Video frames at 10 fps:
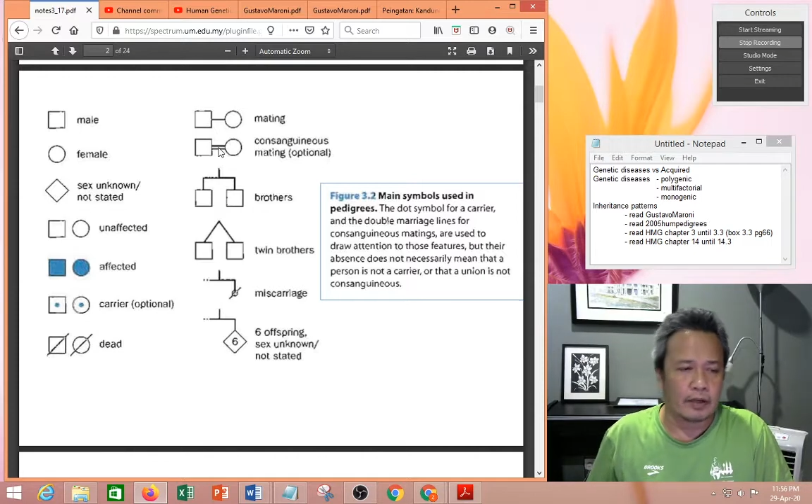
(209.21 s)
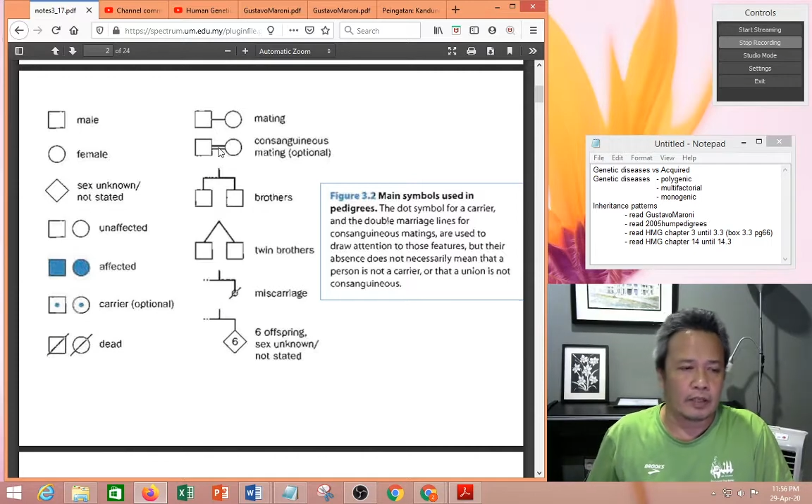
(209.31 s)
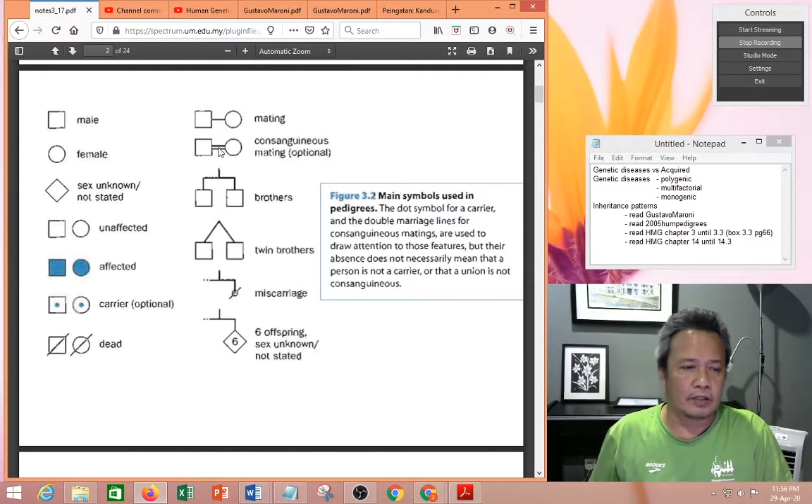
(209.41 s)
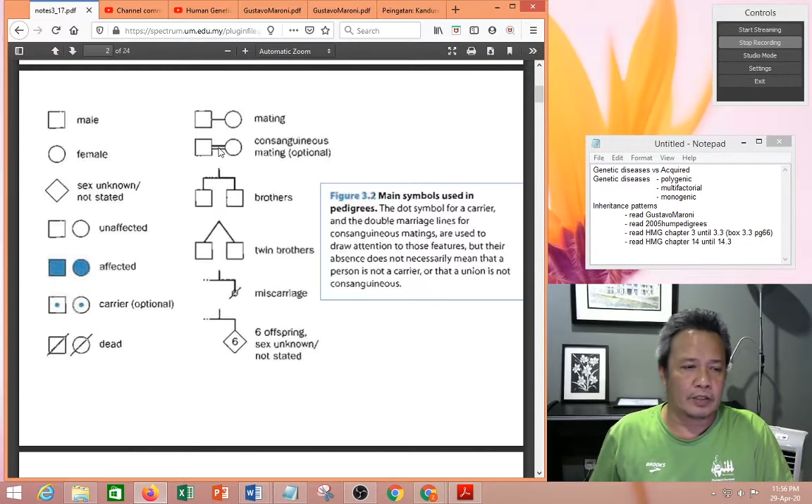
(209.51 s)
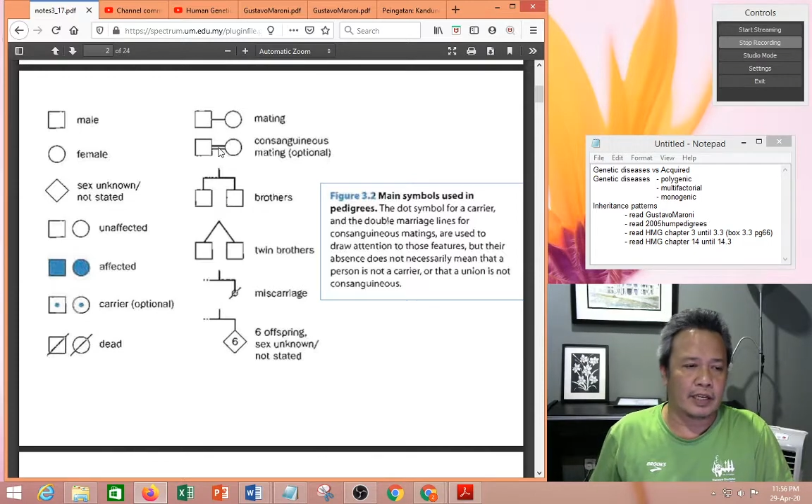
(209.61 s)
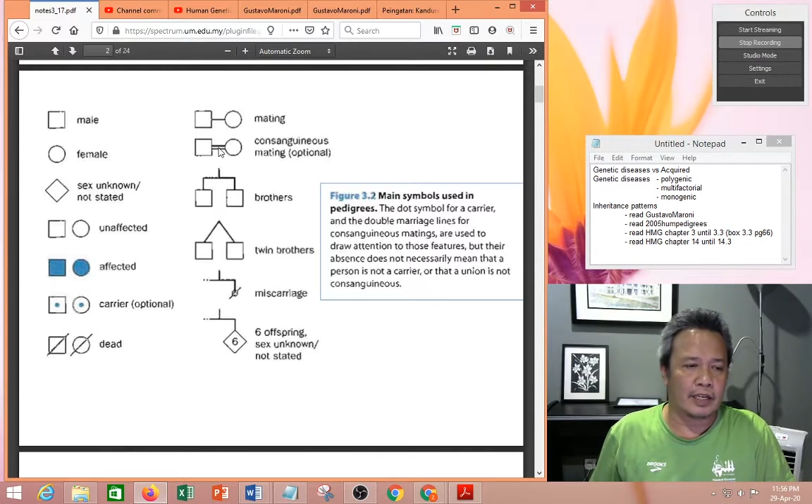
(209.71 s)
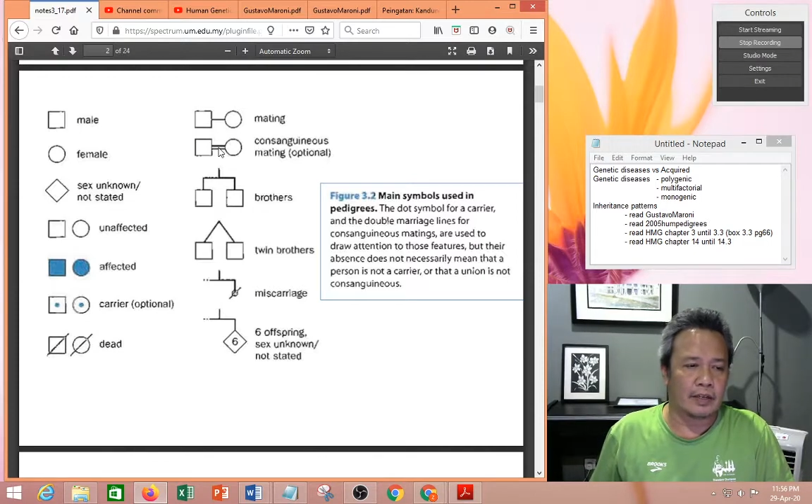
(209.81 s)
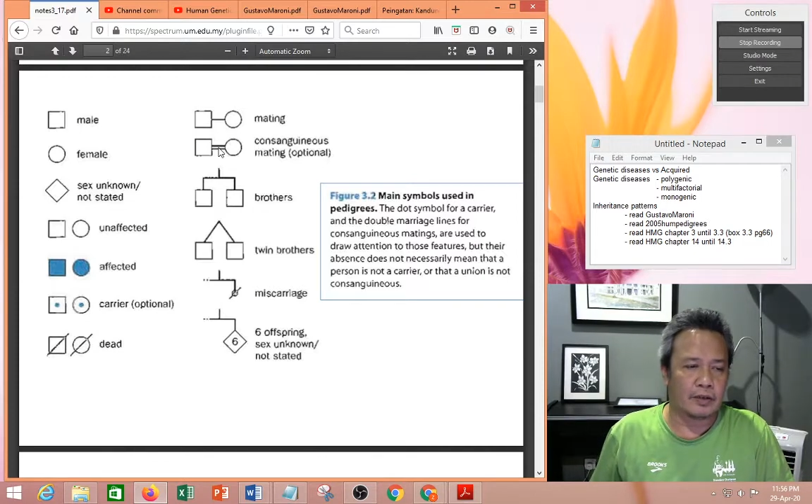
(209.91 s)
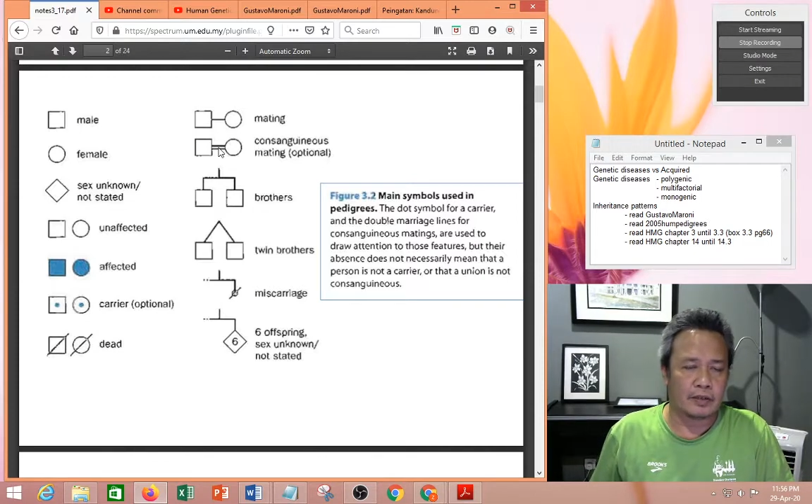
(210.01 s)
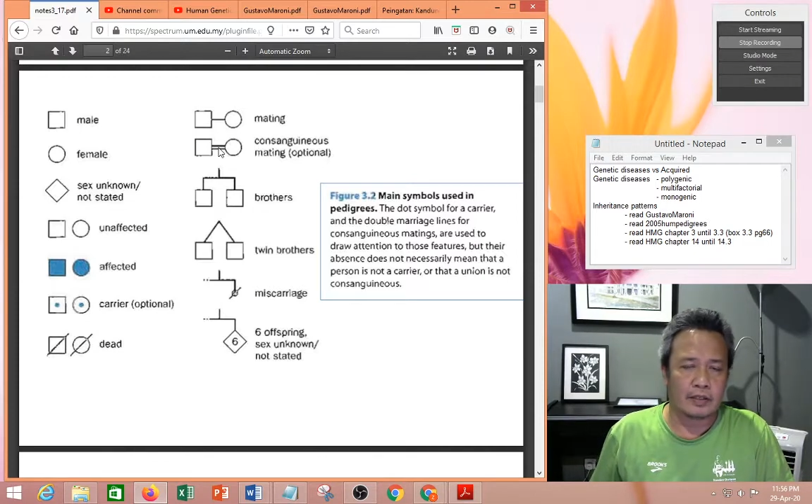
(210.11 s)

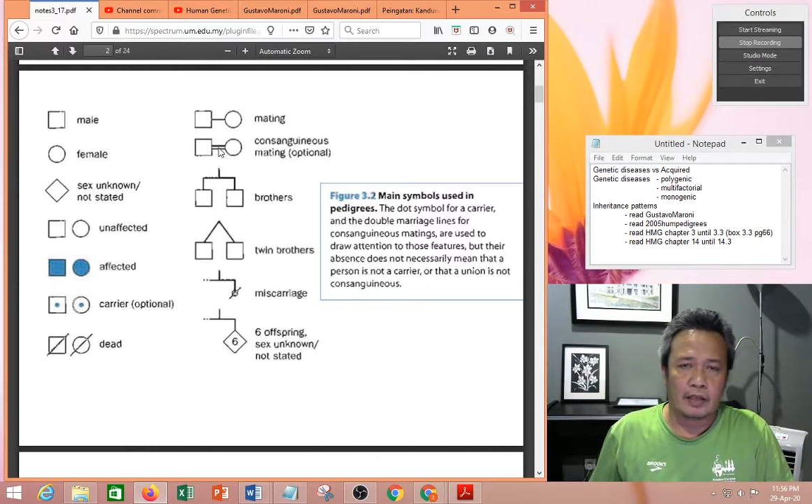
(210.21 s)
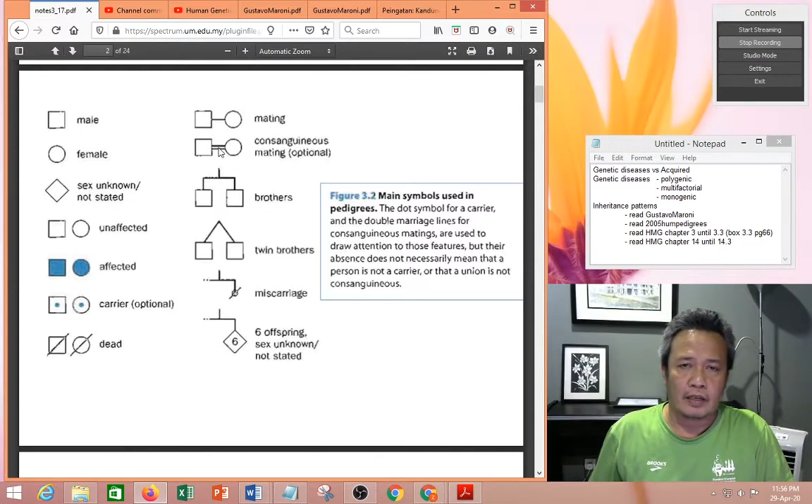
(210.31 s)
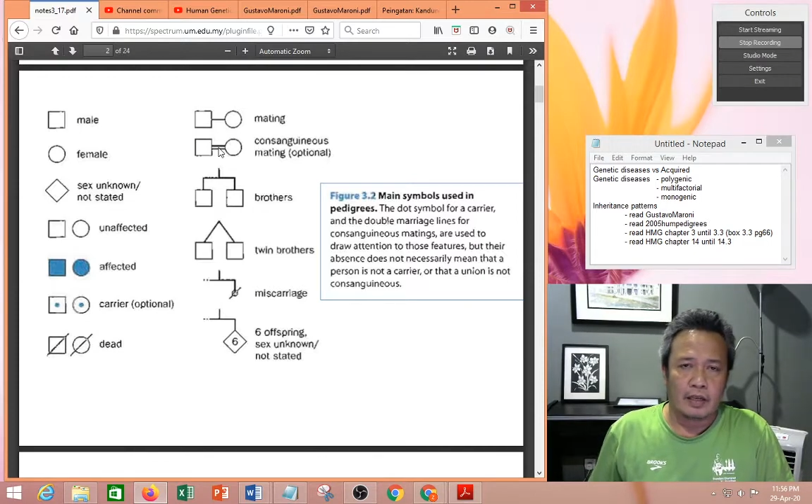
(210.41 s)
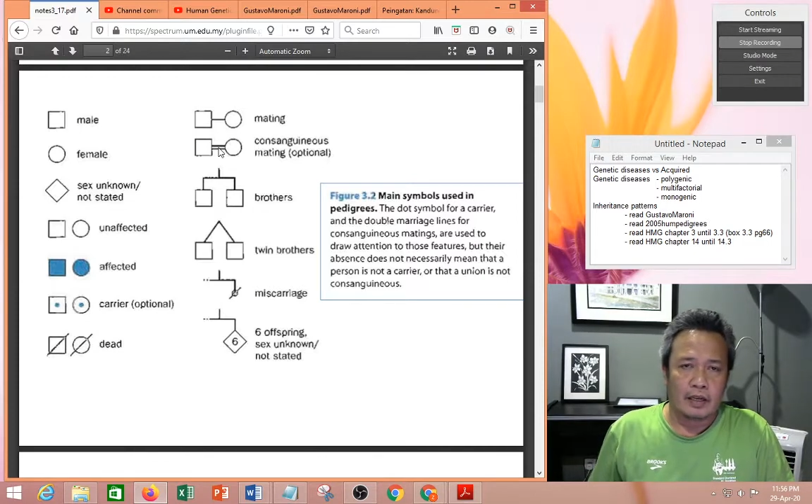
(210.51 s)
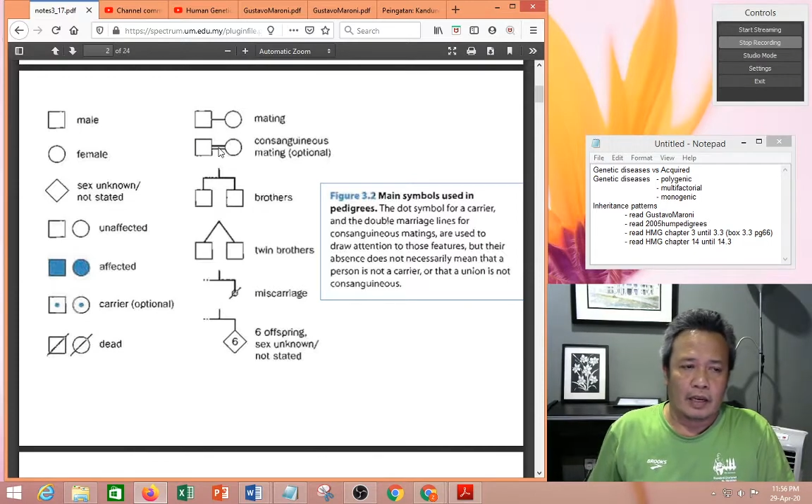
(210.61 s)
Consanguineous.